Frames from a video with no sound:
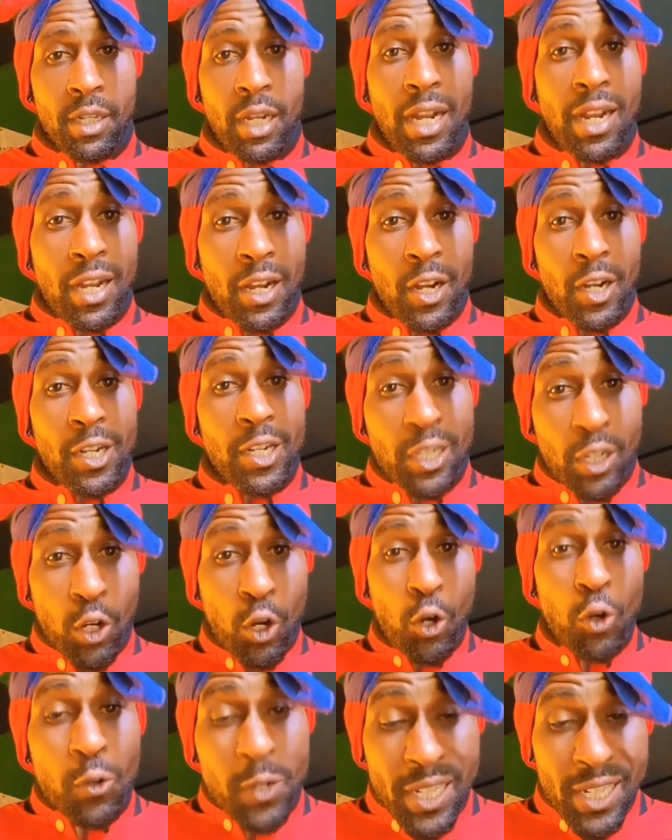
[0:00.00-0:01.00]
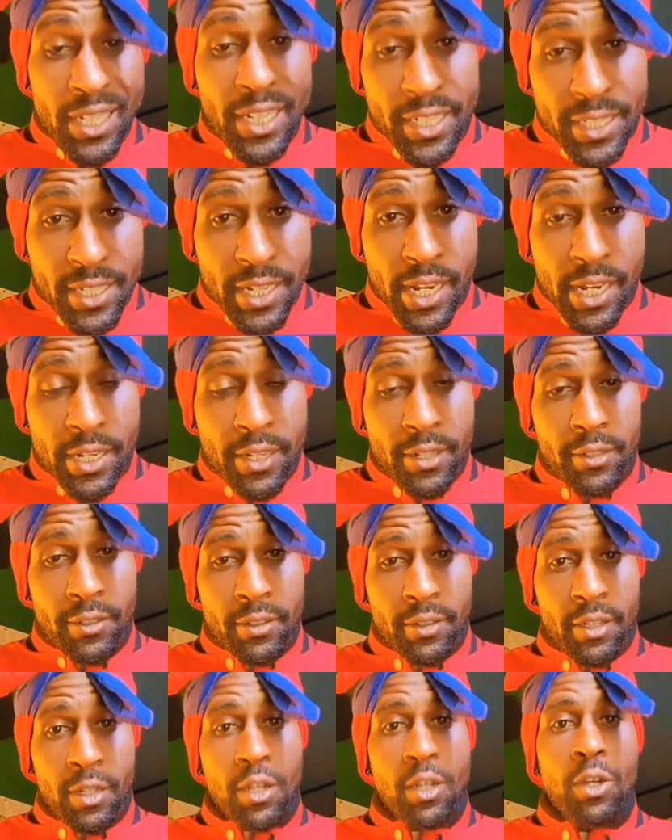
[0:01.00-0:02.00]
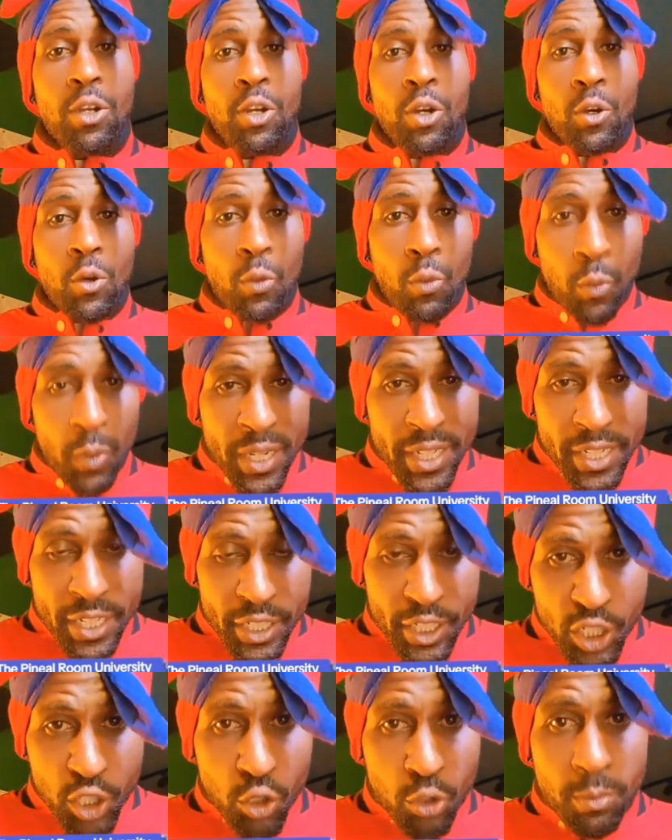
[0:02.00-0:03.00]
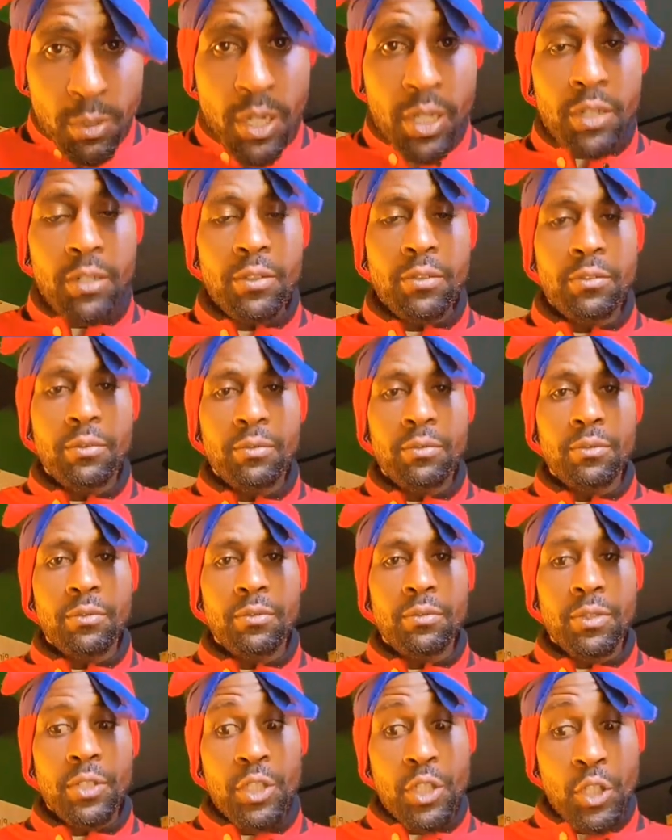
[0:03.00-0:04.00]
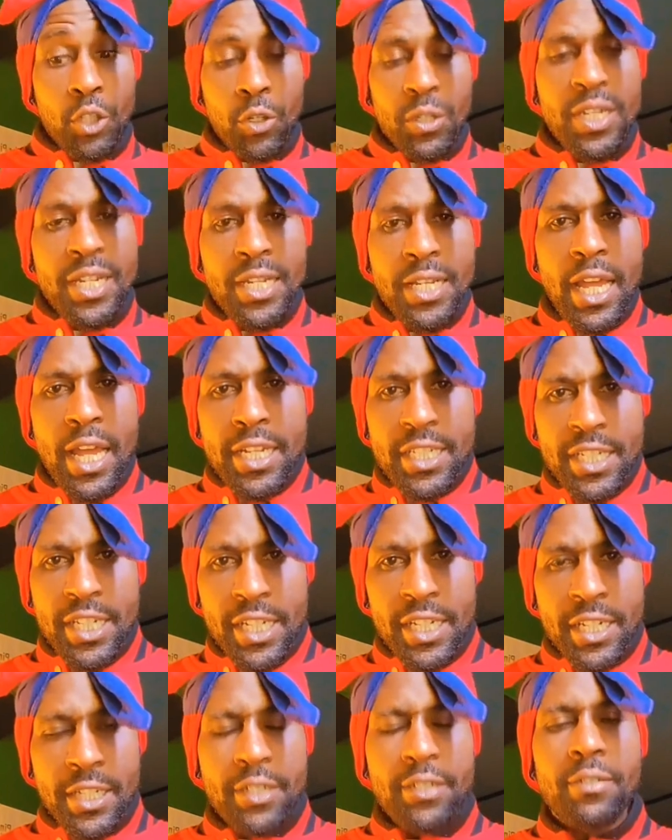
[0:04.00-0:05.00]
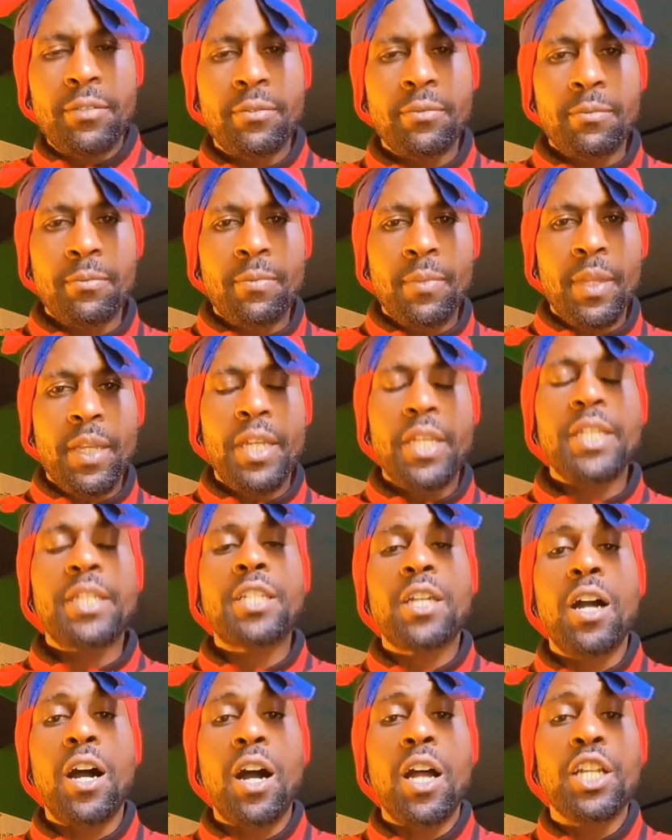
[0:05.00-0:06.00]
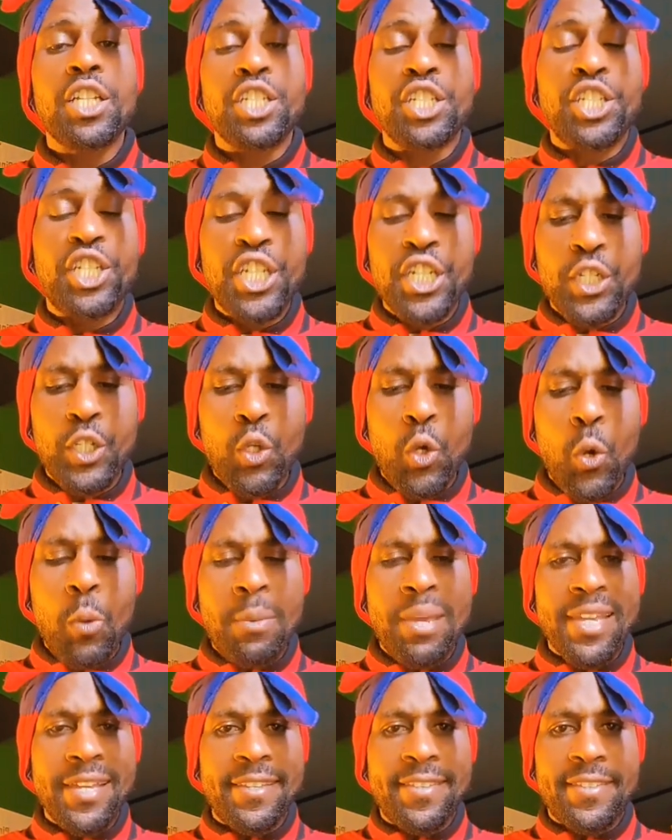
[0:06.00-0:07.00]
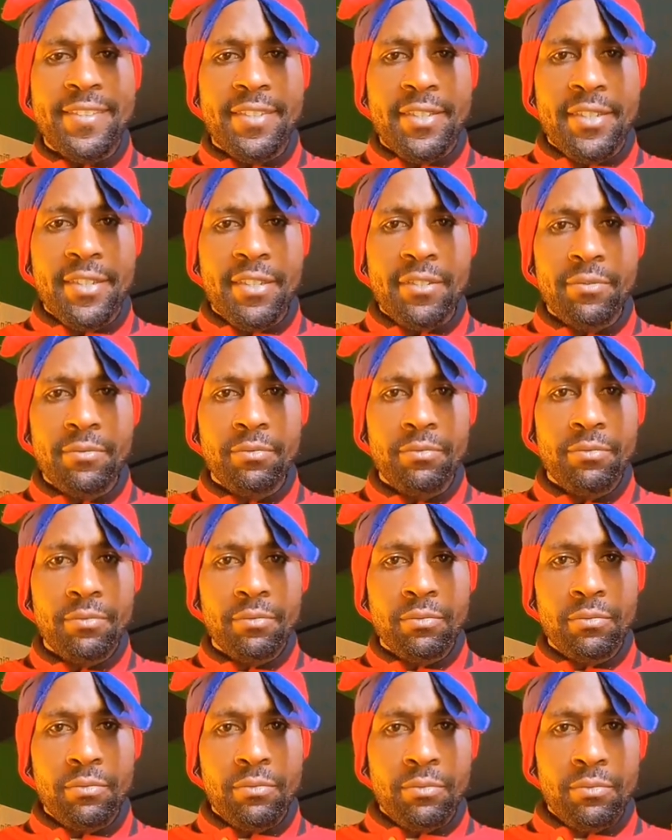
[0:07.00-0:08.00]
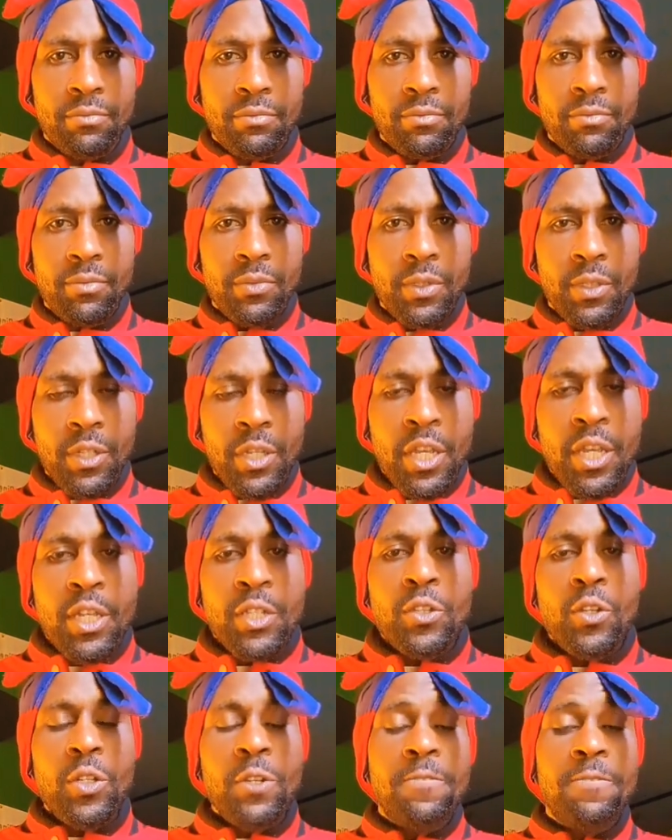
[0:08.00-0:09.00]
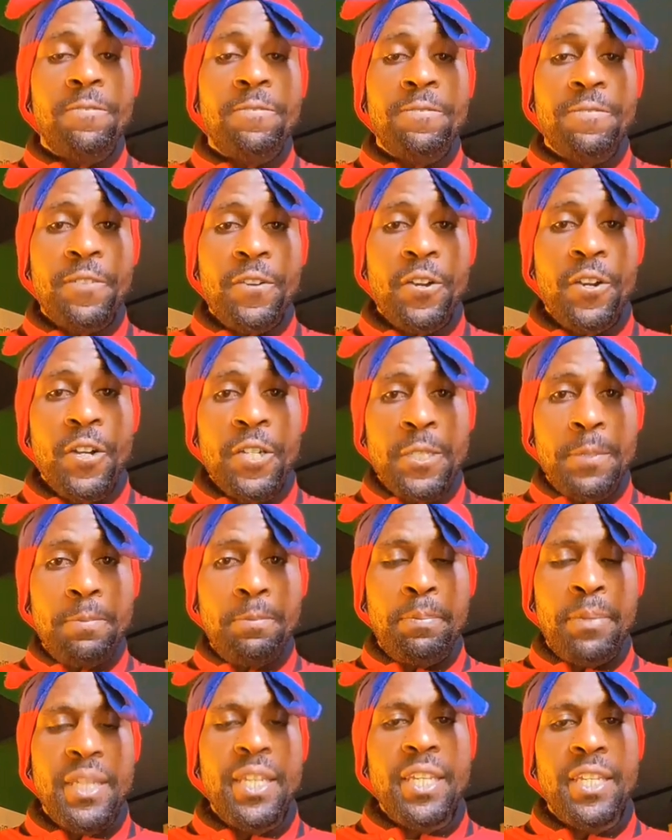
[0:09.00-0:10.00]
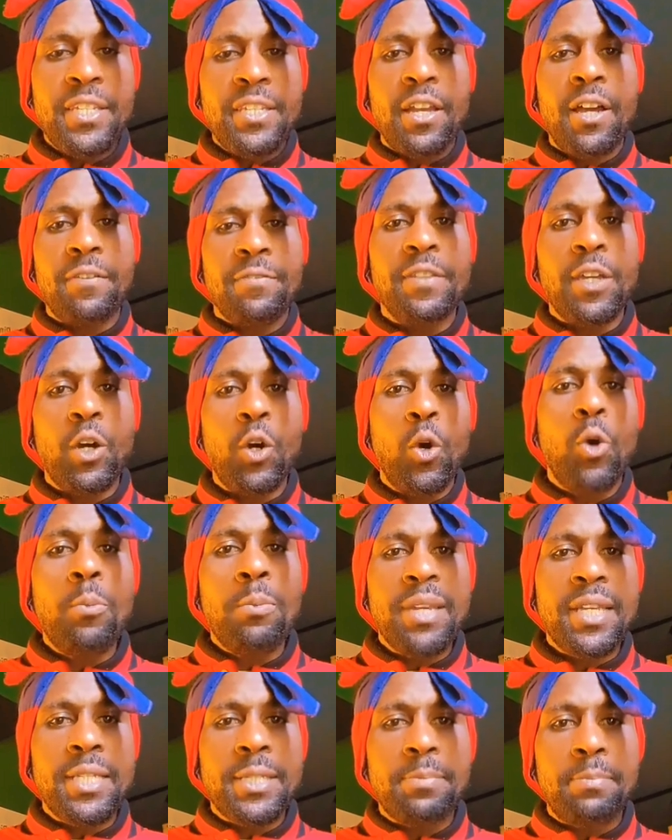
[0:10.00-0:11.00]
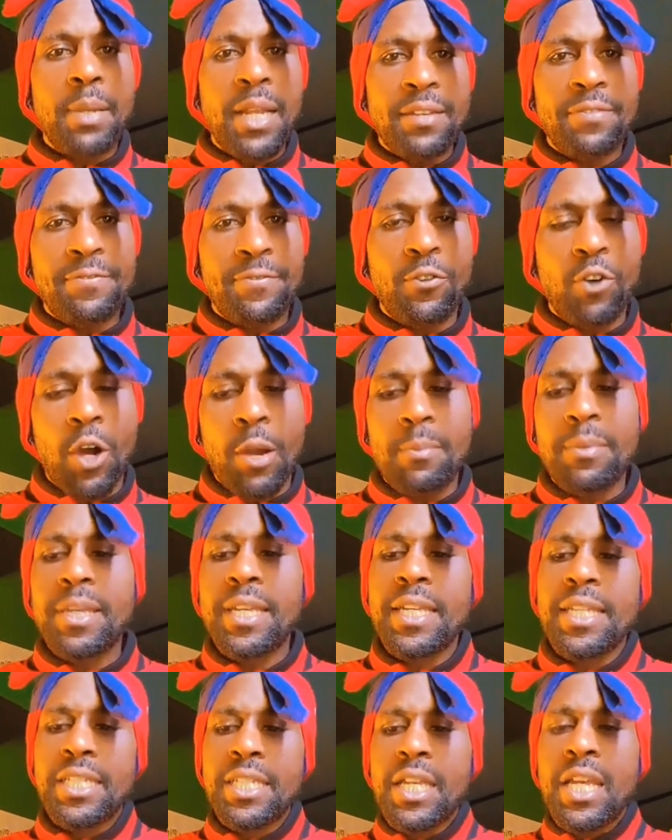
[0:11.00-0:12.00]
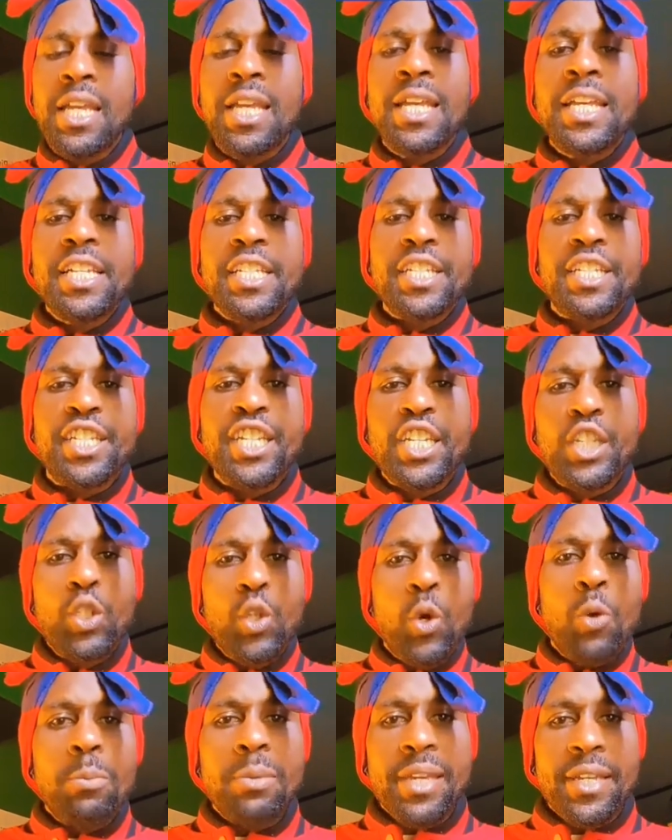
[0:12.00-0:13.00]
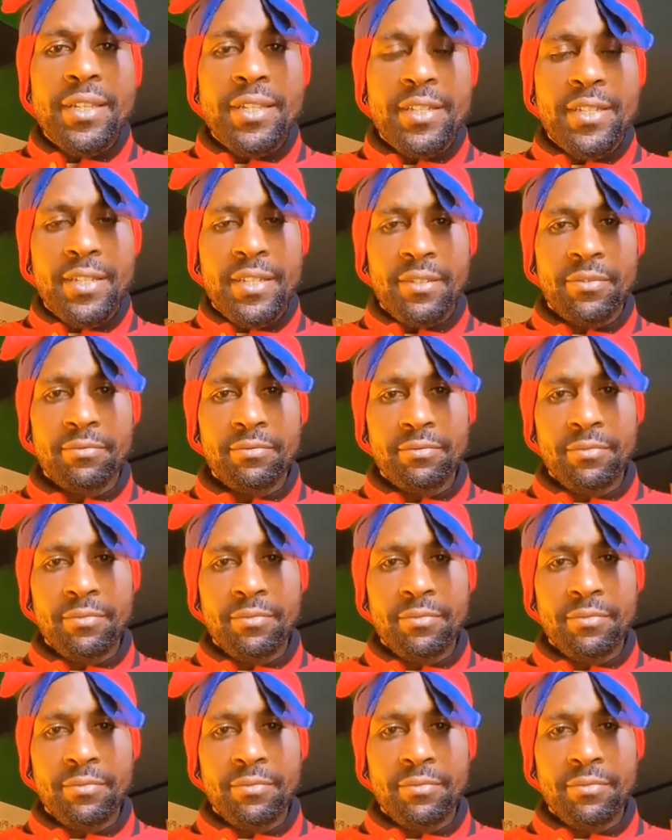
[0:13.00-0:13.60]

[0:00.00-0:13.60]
or correlated with the tumor, studying that gene is called genomics. So the first piece of the omics platform is genomics,